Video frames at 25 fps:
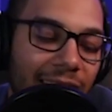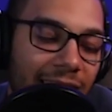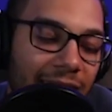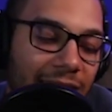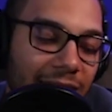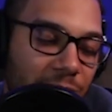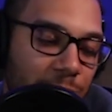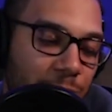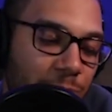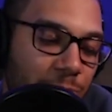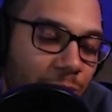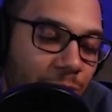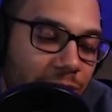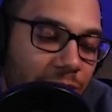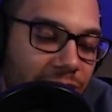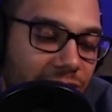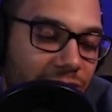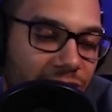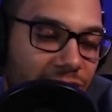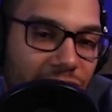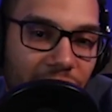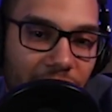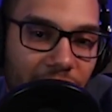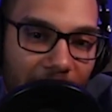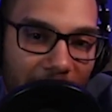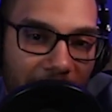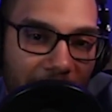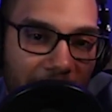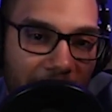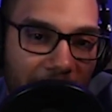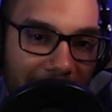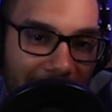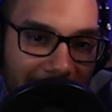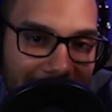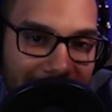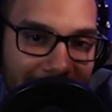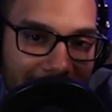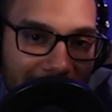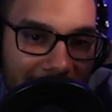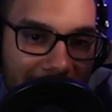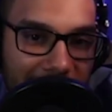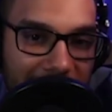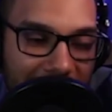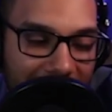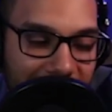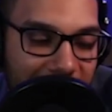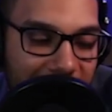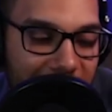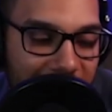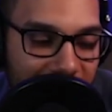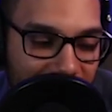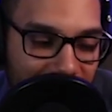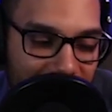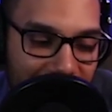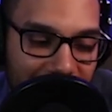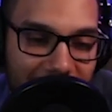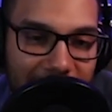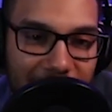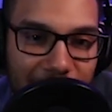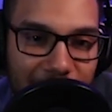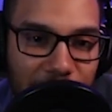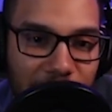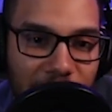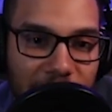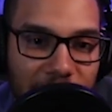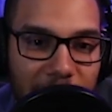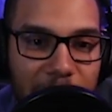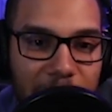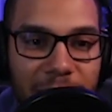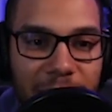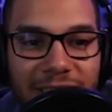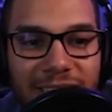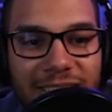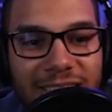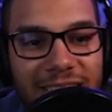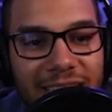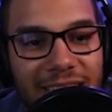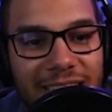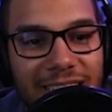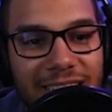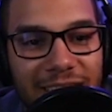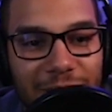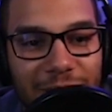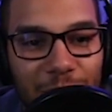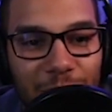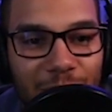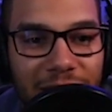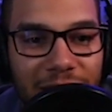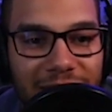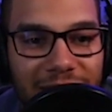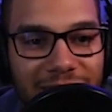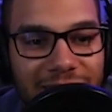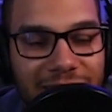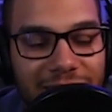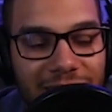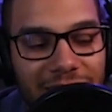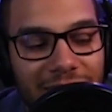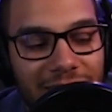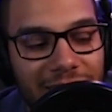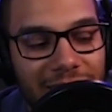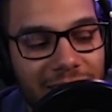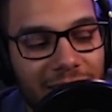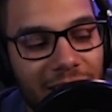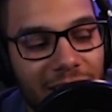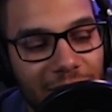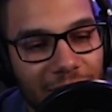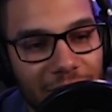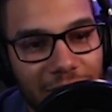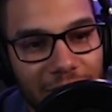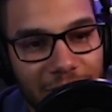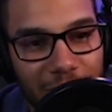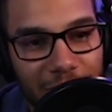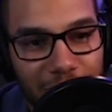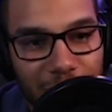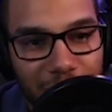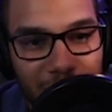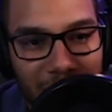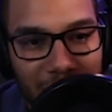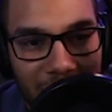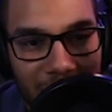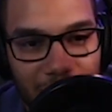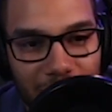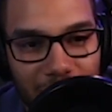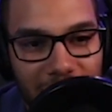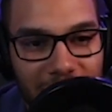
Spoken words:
and he's putting Star Fox in a ship, and he says, "It's okay, son, I'll love you forever."